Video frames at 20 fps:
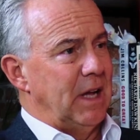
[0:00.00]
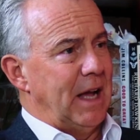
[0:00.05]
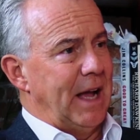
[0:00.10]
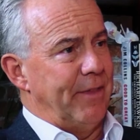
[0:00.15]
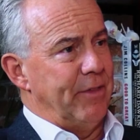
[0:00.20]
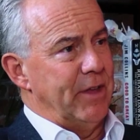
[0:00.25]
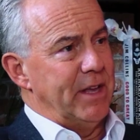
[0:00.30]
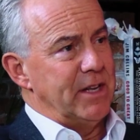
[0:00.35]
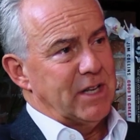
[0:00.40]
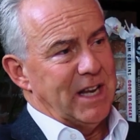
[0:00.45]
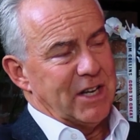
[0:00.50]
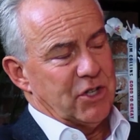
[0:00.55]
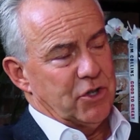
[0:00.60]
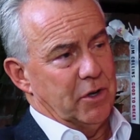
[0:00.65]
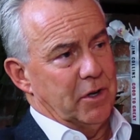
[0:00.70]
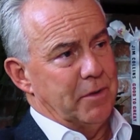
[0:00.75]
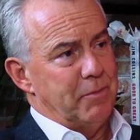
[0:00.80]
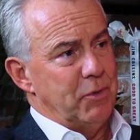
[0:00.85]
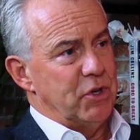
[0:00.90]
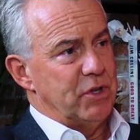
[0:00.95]
And the
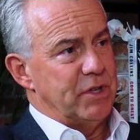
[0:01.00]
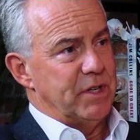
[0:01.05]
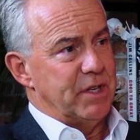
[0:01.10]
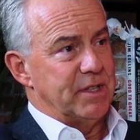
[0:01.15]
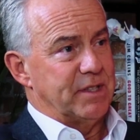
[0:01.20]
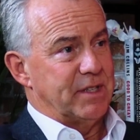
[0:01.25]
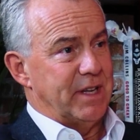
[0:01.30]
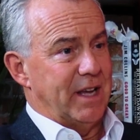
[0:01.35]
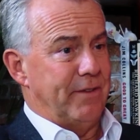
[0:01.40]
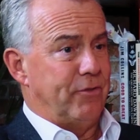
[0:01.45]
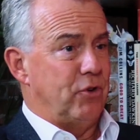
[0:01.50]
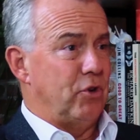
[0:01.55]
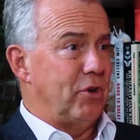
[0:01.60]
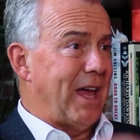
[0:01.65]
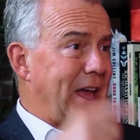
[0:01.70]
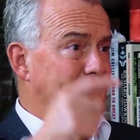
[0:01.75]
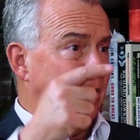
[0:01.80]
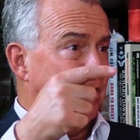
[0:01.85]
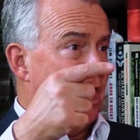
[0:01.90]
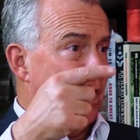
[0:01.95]
international community said, if you
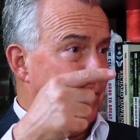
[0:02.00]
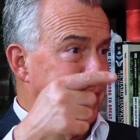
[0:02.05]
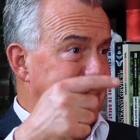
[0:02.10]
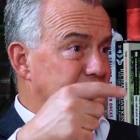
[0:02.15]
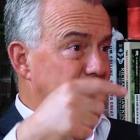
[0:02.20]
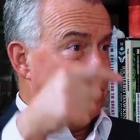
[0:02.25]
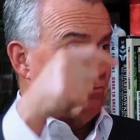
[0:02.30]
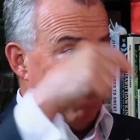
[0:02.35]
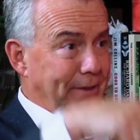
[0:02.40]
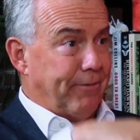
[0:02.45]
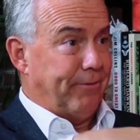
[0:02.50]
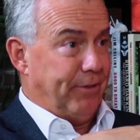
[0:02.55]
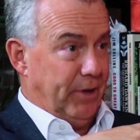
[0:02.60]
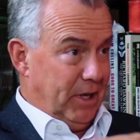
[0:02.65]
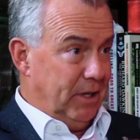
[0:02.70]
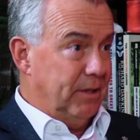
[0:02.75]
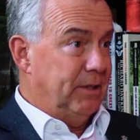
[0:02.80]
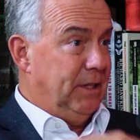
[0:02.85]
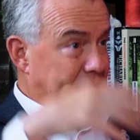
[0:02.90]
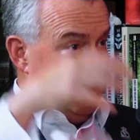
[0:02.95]
now go into
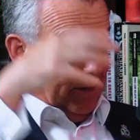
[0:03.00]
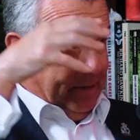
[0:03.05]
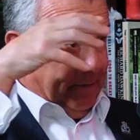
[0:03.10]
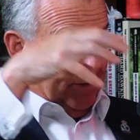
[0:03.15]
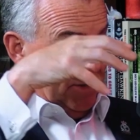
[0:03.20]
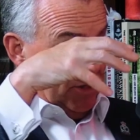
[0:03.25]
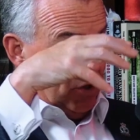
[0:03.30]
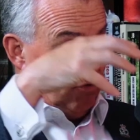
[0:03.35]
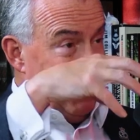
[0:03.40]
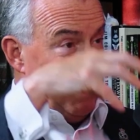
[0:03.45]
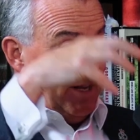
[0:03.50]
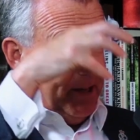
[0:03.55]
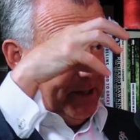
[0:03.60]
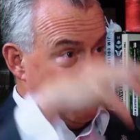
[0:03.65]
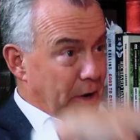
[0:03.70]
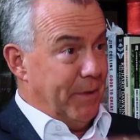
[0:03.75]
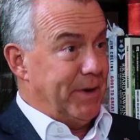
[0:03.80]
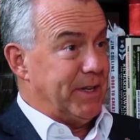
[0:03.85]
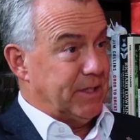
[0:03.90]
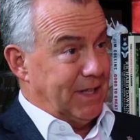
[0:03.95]
Rafah, the Israelis
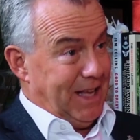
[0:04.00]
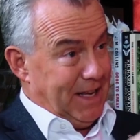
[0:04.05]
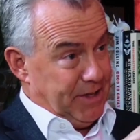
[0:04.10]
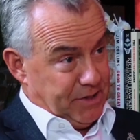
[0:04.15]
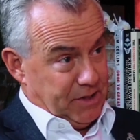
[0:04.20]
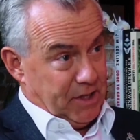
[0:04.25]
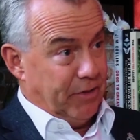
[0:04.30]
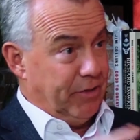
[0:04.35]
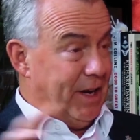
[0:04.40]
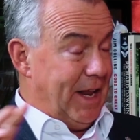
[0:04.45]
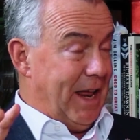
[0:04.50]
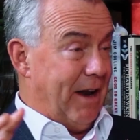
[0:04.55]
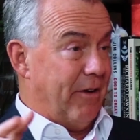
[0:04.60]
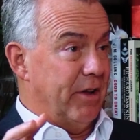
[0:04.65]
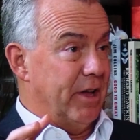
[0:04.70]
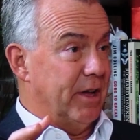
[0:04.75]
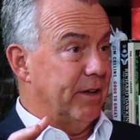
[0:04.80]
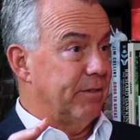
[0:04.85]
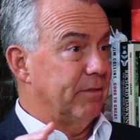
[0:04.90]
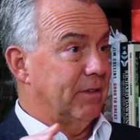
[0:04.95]
go into that southern
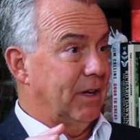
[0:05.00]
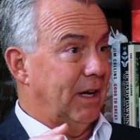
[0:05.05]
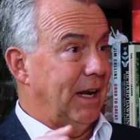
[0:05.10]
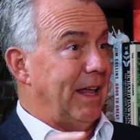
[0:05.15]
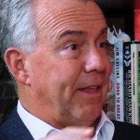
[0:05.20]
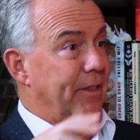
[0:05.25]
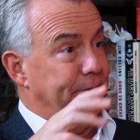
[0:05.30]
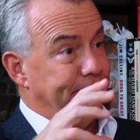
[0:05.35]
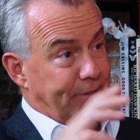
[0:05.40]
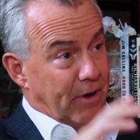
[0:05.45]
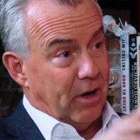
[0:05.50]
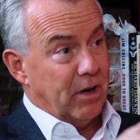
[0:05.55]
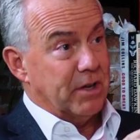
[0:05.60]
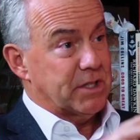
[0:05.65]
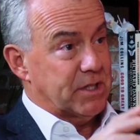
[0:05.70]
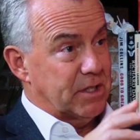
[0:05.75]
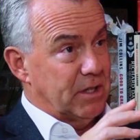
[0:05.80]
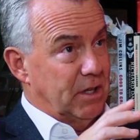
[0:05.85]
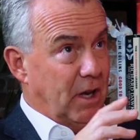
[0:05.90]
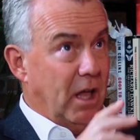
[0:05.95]
area, clear the
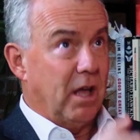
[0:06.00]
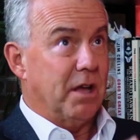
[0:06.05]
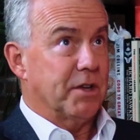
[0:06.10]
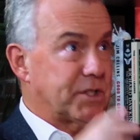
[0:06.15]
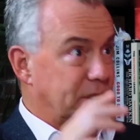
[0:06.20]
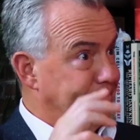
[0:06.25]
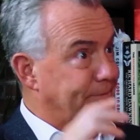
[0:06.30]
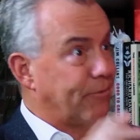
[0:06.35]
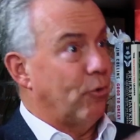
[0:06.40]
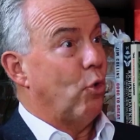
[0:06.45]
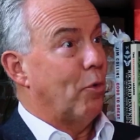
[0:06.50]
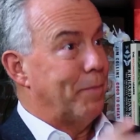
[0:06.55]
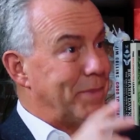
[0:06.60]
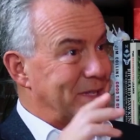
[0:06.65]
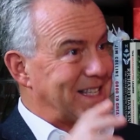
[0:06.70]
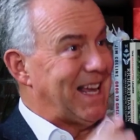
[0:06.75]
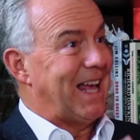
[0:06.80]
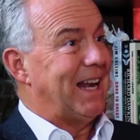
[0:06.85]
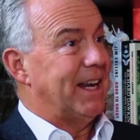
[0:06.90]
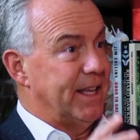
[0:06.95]
last 4
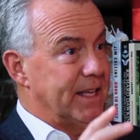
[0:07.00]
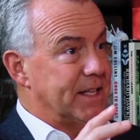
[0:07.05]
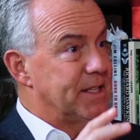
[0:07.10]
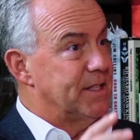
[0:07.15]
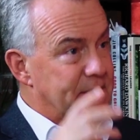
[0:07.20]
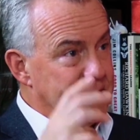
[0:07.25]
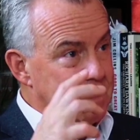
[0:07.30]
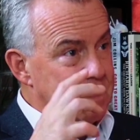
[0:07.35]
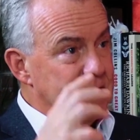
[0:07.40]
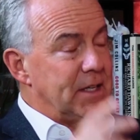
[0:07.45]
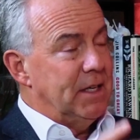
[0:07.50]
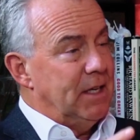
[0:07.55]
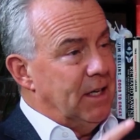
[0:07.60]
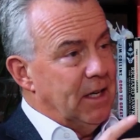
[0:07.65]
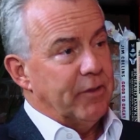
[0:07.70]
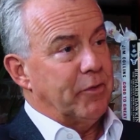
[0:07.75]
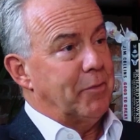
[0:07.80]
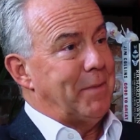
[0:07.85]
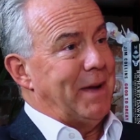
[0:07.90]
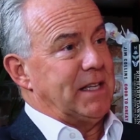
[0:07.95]
battalions
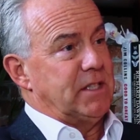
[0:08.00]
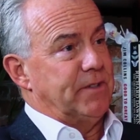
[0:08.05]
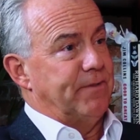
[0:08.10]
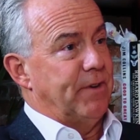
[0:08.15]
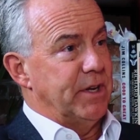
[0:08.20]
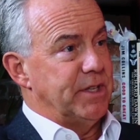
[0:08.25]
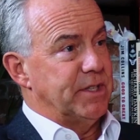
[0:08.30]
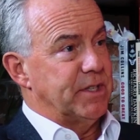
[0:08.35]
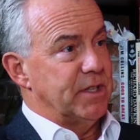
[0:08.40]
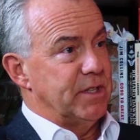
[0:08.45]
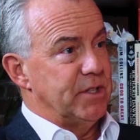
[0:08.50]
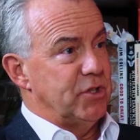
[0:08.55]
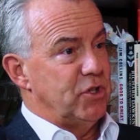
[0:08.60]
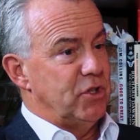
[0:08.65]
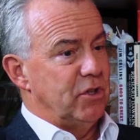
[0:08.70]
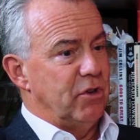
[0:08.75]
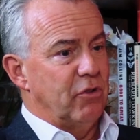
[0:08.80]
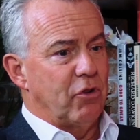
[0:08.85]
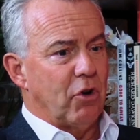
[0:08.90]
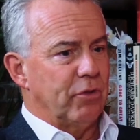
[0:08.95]
of Hamas
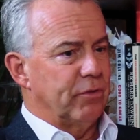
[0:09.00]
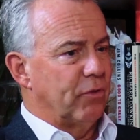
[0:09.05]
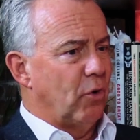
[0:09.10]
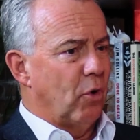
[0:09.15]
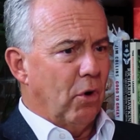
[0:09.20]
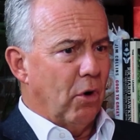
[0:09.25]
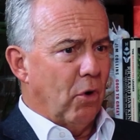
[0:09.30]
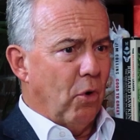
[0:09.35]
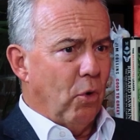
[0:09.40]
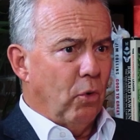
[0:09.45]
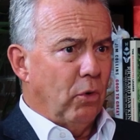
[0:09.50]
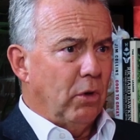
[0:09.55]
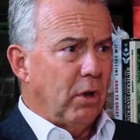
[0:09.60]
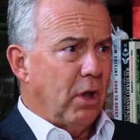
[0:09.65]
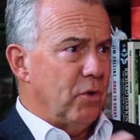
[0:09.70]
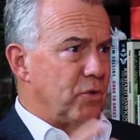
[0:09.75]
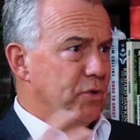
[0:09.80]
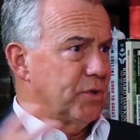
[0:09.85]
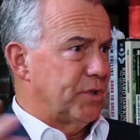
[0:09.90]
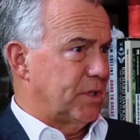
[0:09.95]
fighters, you've got all
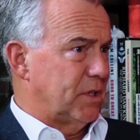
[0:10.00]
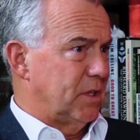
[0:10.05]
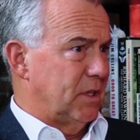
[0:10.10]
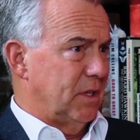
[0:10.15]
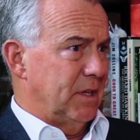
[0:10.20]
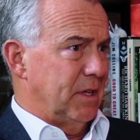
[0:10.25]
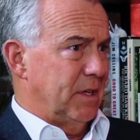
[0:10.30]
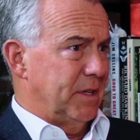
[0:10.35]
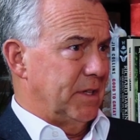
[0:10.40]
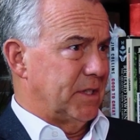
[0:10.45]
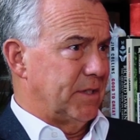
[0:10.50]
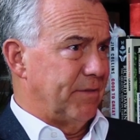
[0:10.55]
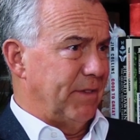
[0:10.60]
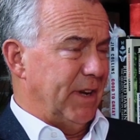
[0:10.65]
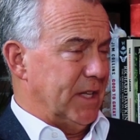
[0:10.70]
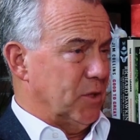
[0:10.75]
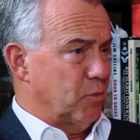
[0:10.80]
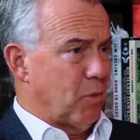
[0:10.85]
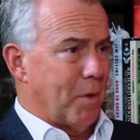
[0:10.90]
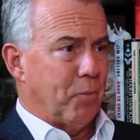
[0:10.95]
those
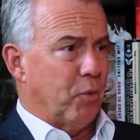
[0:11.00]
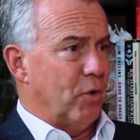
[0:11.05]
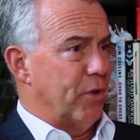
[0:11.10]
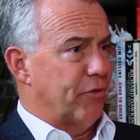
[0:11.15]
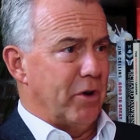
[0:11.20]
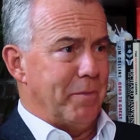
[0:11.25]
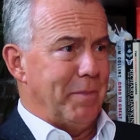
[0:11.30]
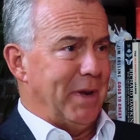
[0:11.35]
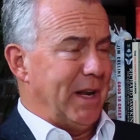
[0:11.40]
civilians, 1.3